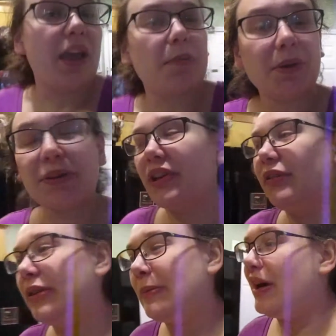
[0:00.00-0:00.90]
and we were there
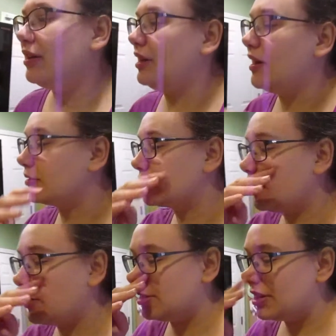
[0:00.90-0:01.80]
for about an hour,
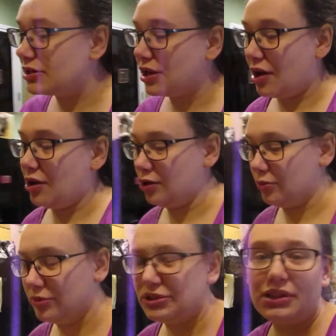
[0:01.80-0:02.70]
so I just got
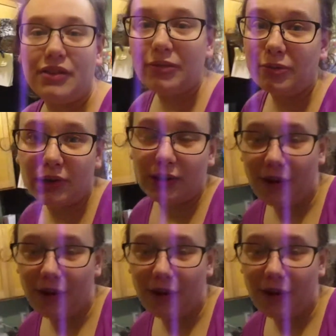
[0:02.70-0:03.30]
home. It's 11.40